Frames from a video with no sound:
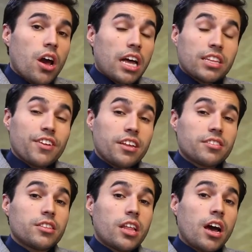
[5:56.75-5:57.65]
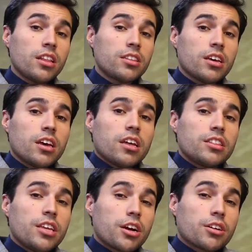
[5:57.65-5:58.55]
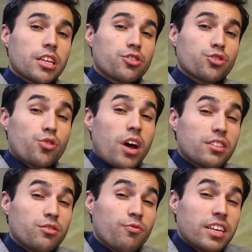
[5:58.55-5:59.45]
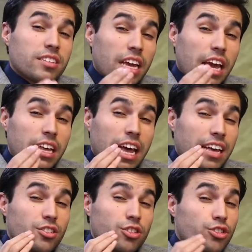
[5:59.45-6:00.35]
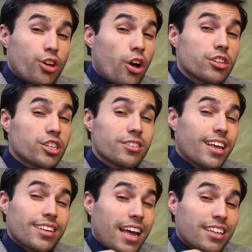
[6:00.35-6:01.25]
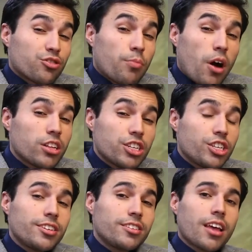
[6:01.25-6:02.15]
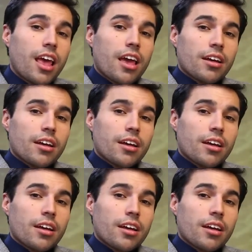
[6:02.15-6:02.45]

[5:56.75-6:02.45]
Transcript: And if it is not, they are going to try to investigate as sociologists, as anthropologists,